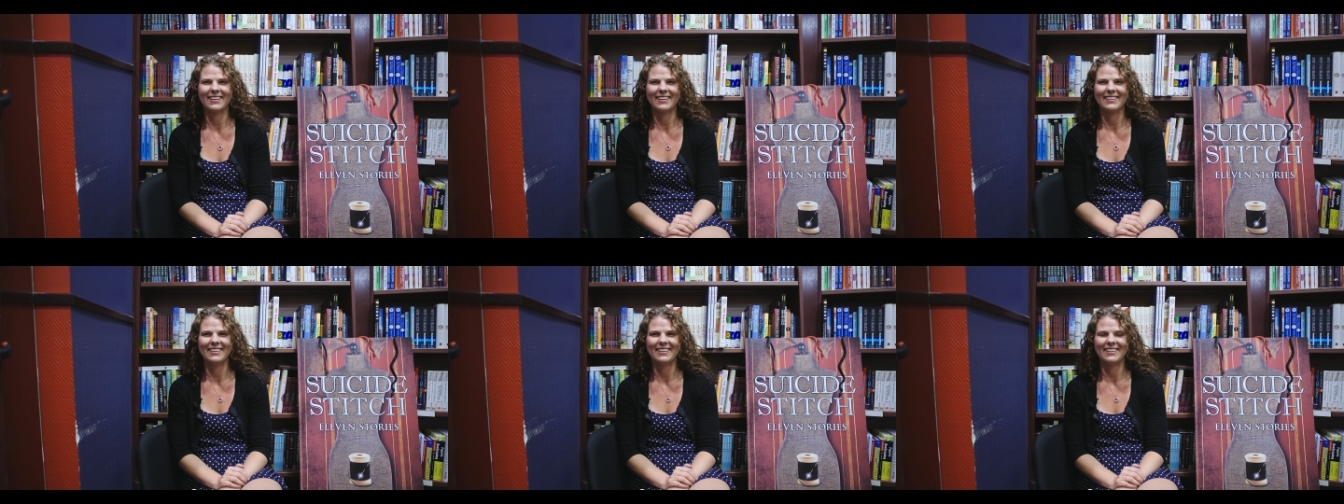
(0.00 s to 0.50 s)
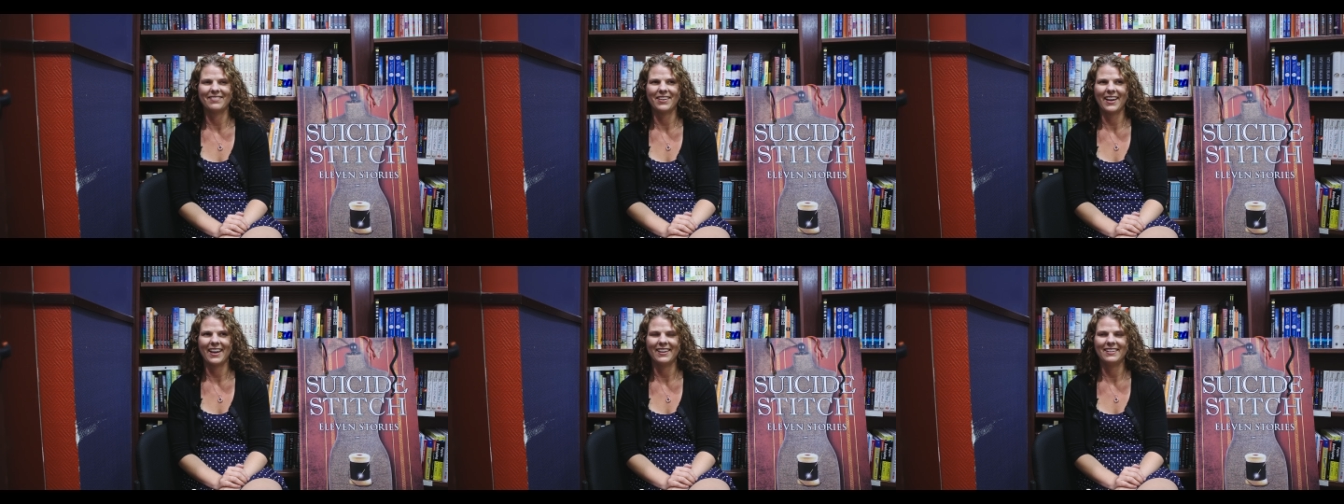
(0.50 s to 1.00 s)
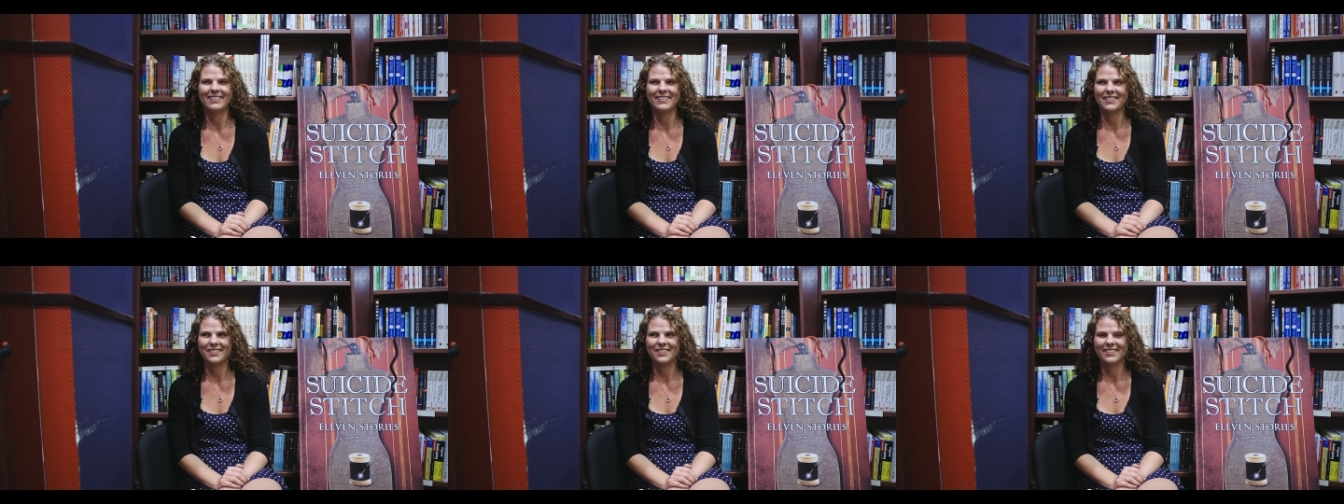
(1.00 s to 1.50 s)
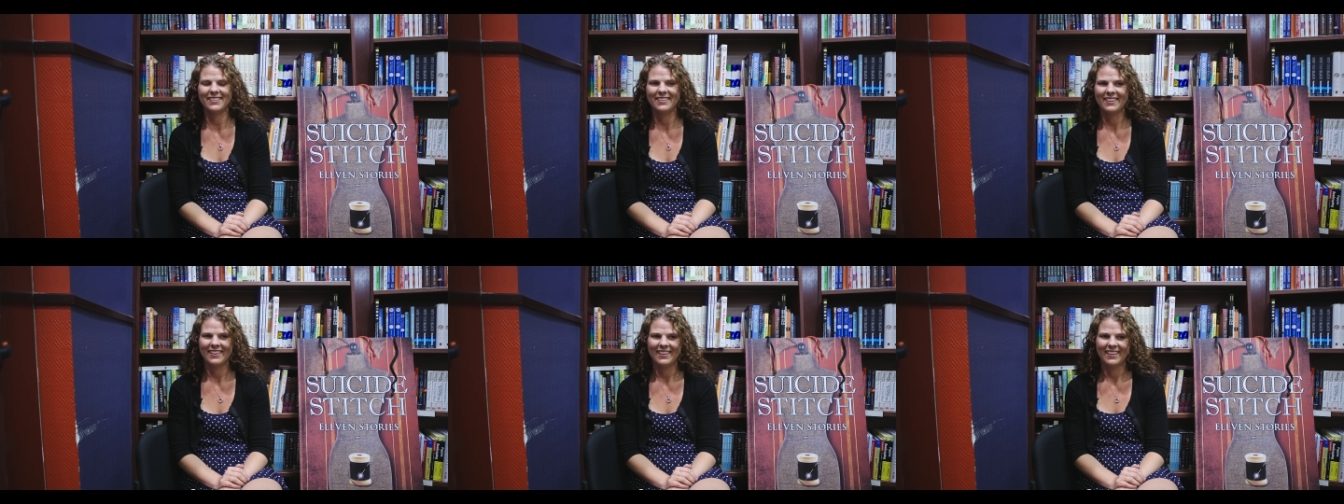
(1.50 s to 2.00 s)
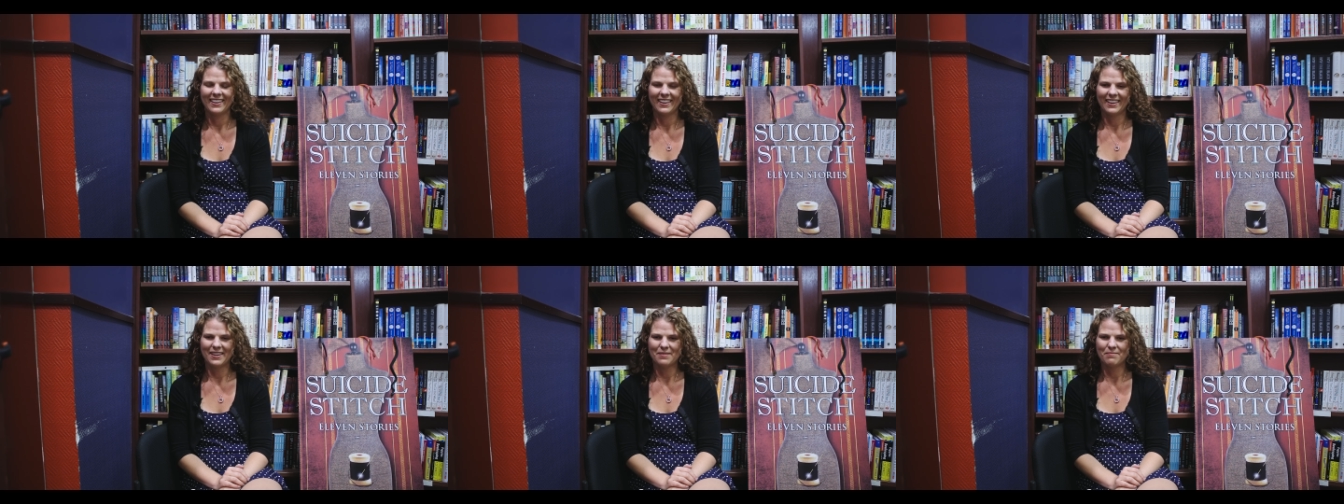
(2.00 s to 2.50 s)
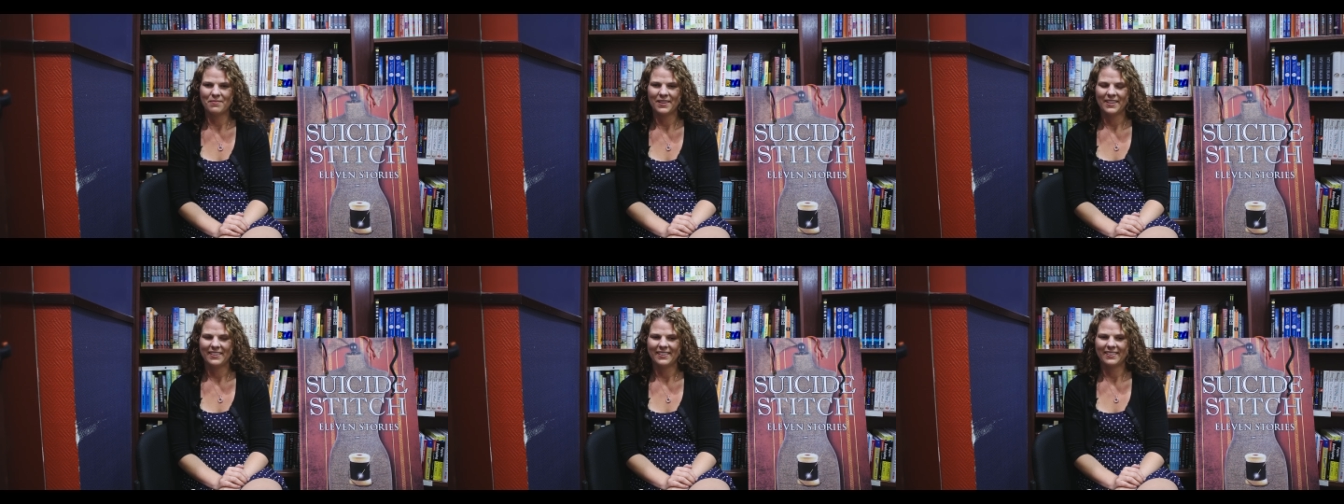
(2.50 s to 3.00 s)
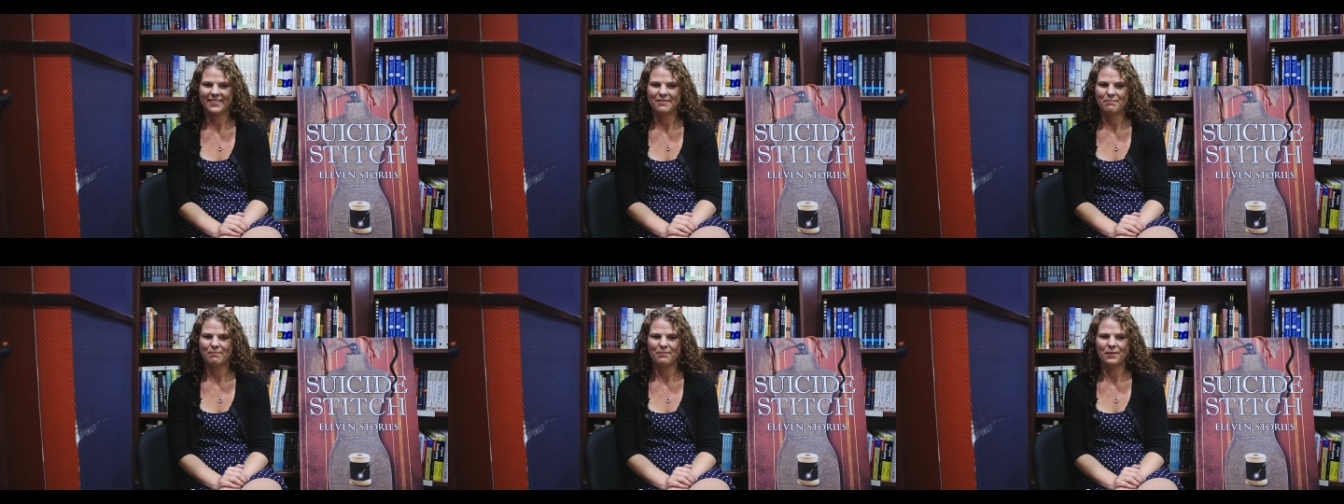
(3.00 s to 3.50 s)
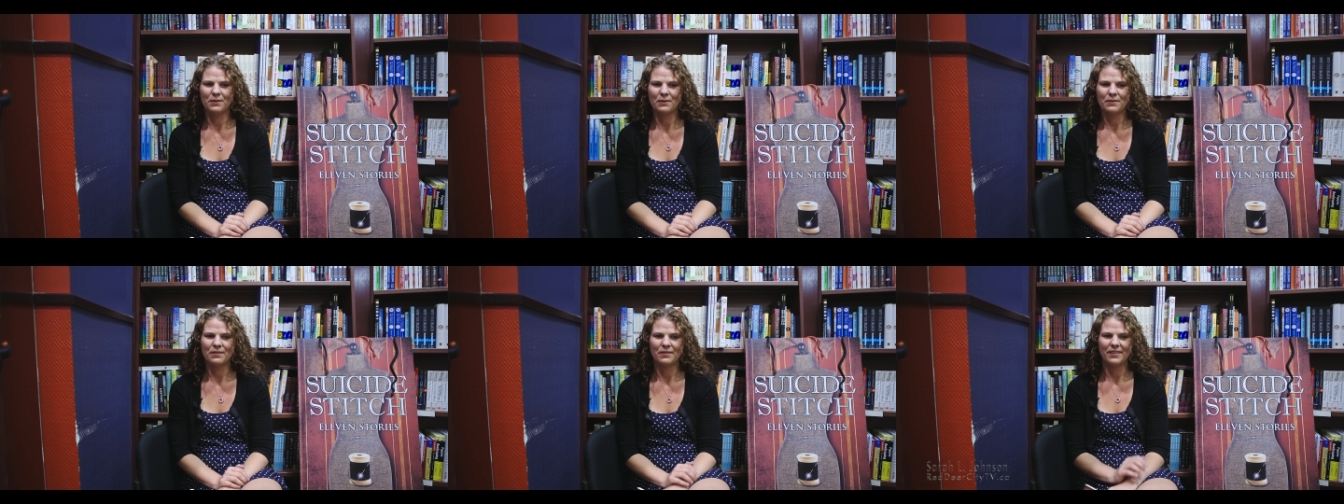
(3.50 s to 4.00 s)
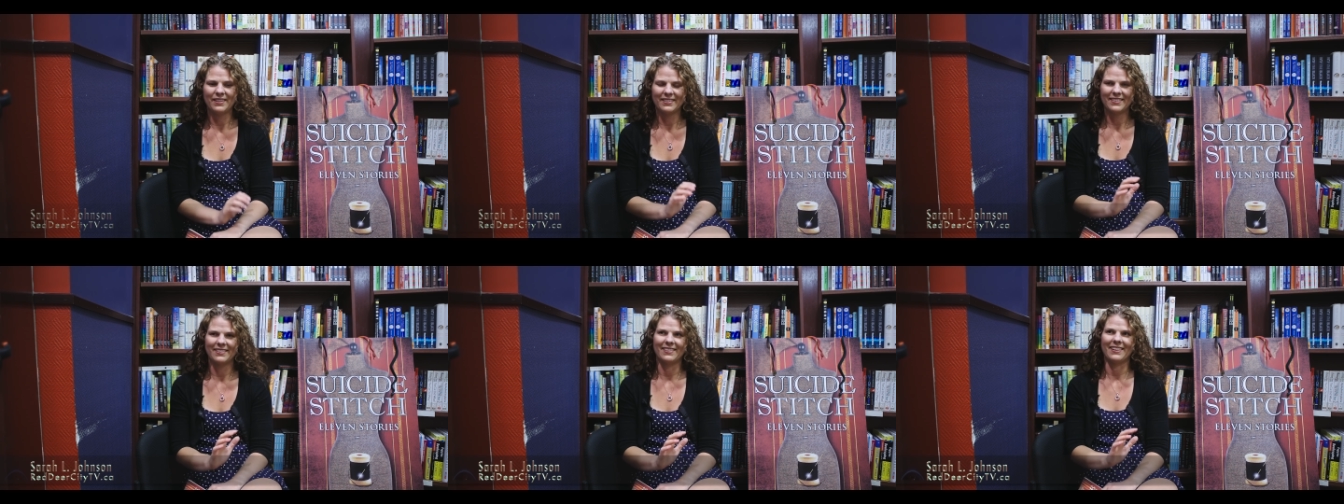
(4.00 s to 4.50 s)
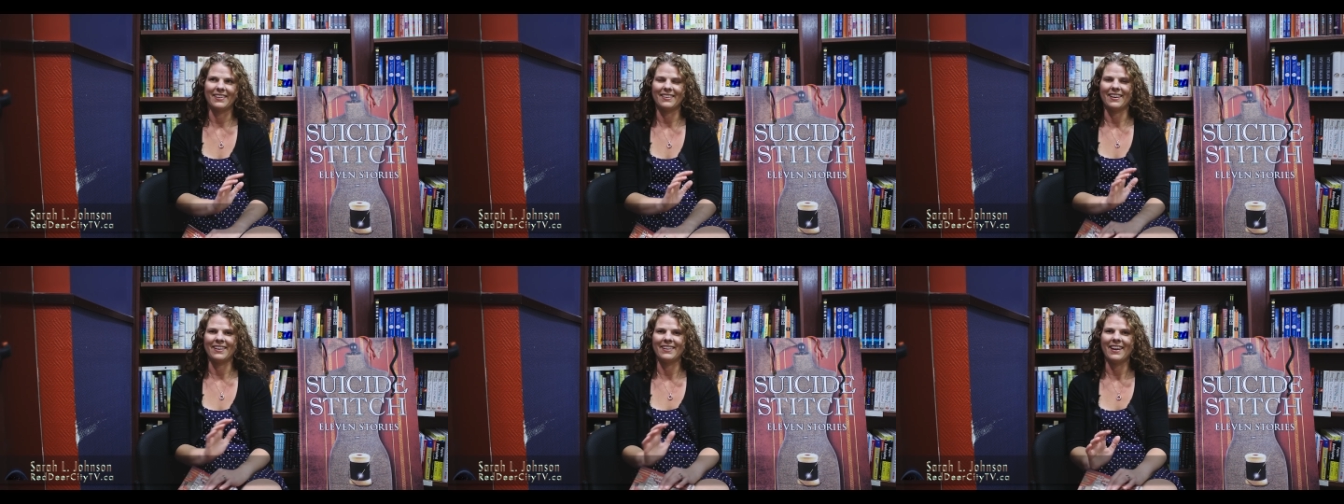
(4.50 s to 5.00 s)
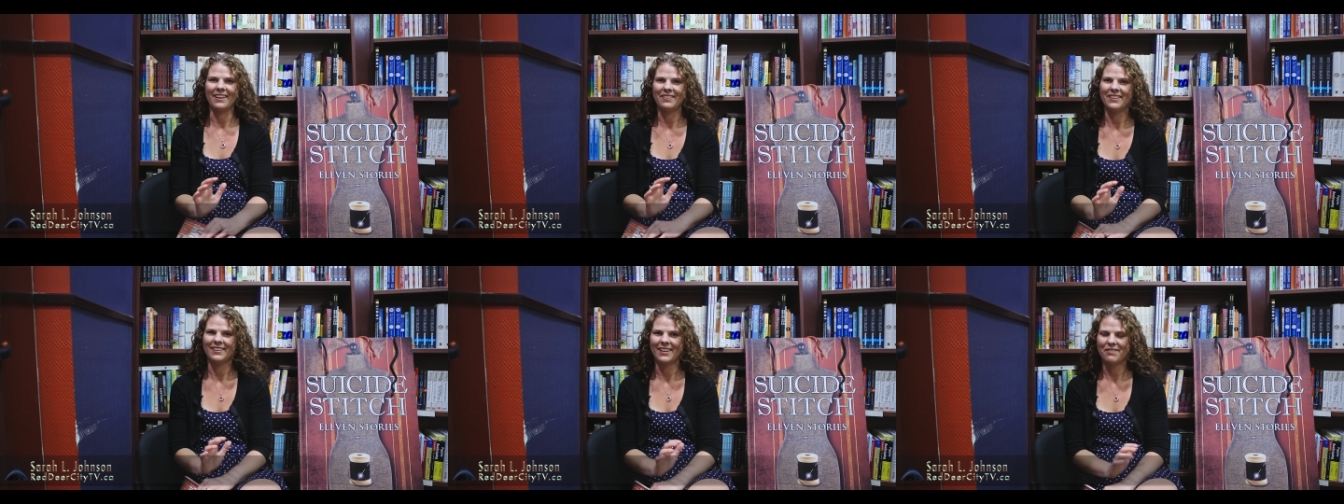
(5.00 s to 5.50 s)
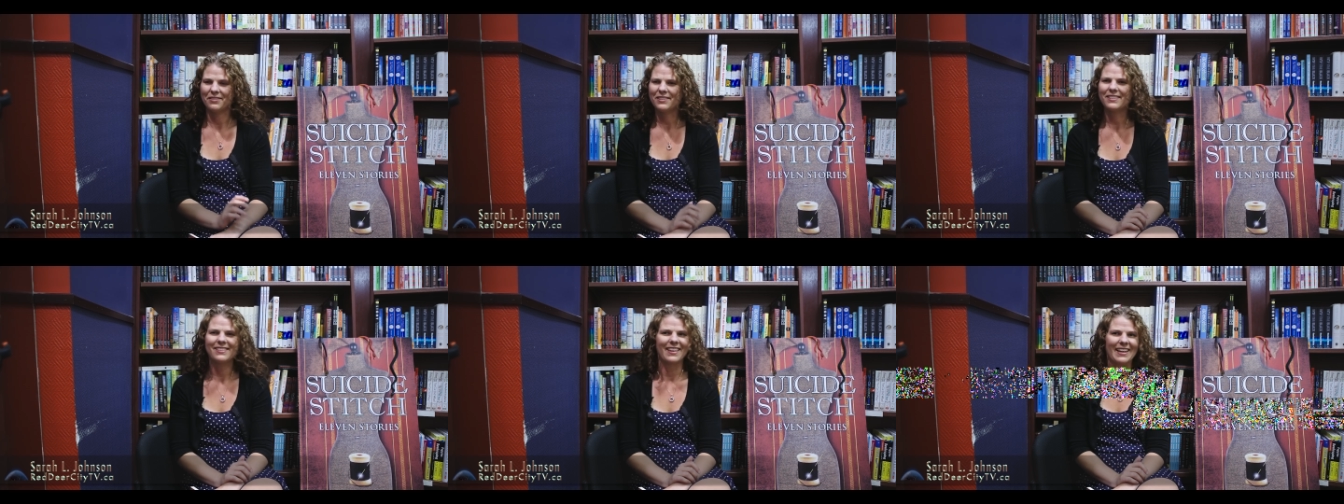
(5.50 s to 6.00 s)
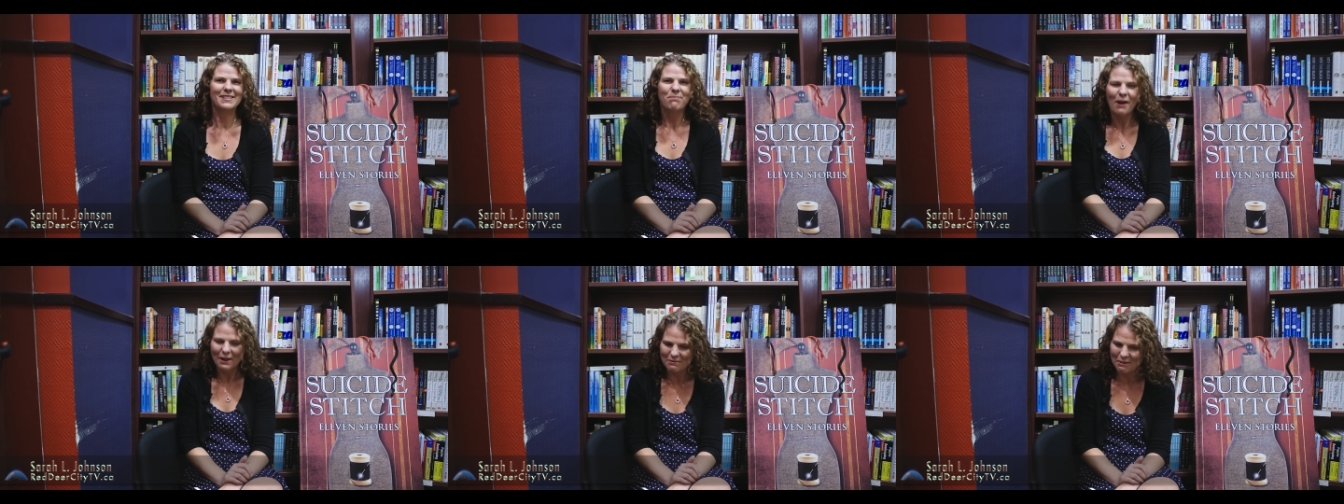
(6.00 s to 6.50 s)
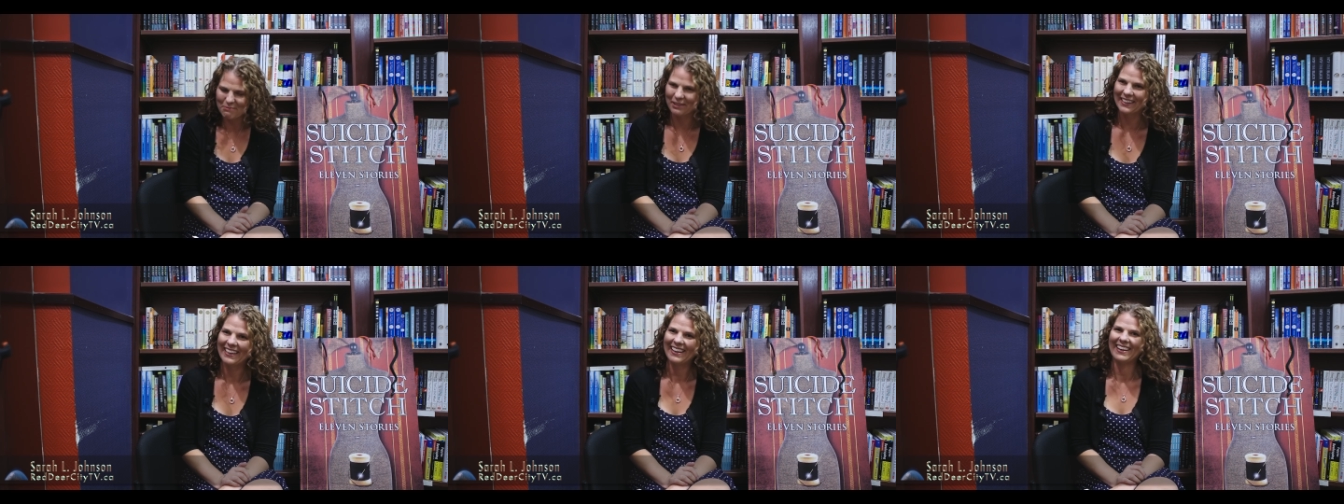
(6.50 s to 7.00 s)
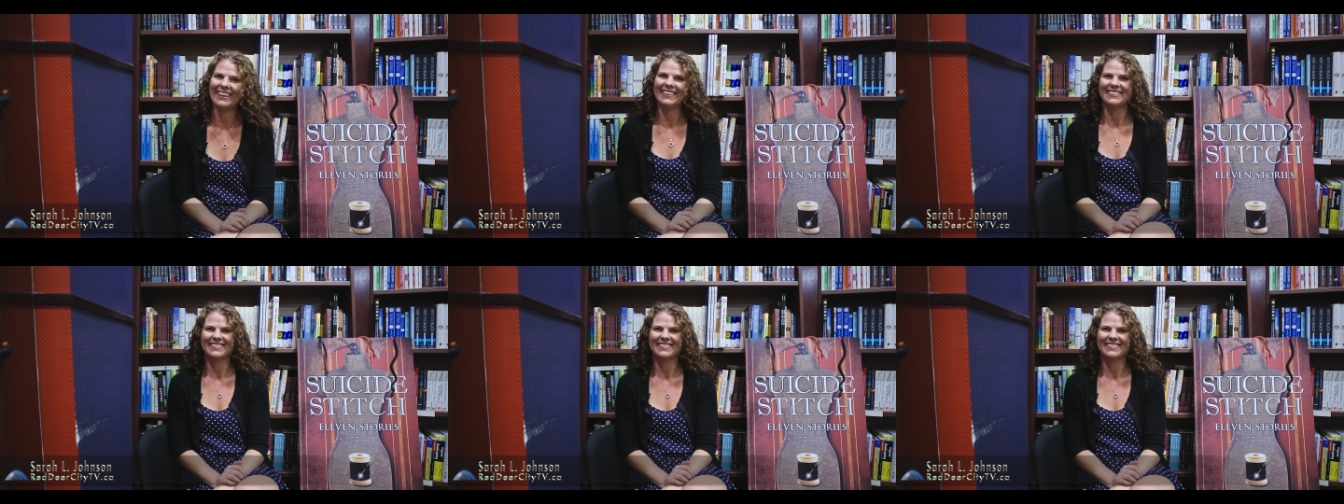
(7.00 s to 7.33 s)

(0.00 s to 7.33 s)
think if I had an addiction, they could go into unhealthy levels. That's probably it.